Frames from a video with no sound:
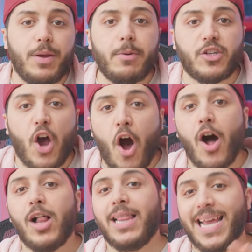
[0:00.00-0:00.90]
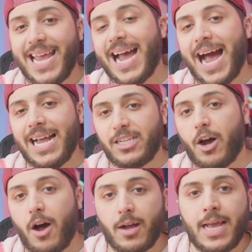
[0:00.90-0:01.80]
pretty much all AI
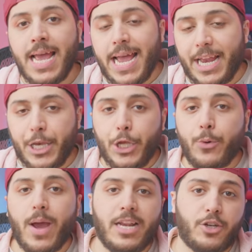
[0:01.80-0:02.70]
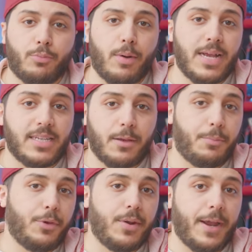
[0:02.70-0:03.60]
talk and new enterprise
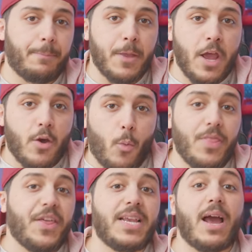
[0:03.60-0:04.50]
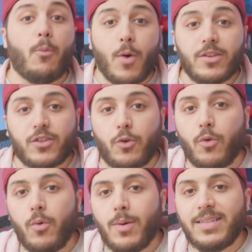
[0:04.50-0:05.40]
computing. One thing that was
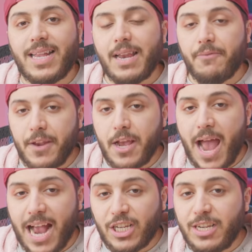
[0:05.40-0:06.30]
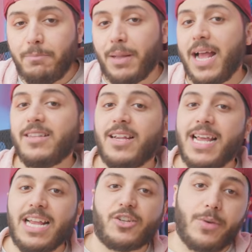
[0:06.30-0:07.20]
cool was that NVIDIA actually plans on
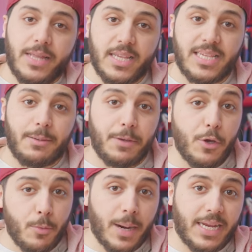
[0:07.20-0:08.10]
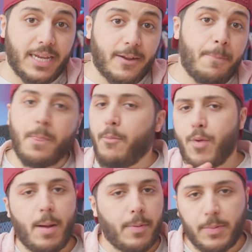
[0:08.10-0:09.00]
entering the CPU market.
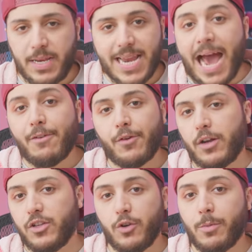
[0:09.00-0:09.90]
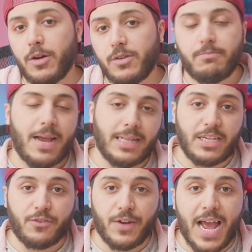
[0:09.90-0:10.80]
Probably not for consumers, at
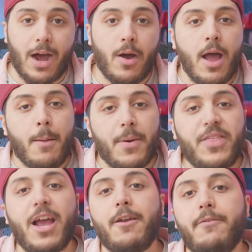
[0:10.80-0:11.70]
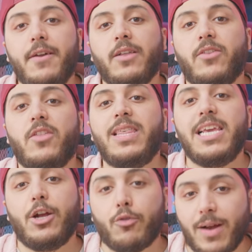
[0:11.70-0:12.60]
least for now, but they unveiled the
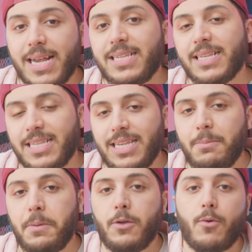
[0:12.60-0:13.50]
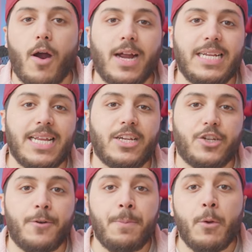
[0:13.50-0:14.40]
Grace CPU
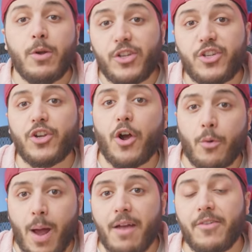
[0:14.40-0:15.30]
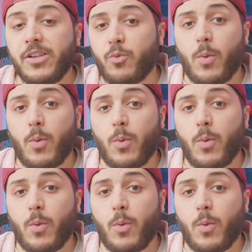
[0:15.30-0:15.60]
architecture, which should arrive in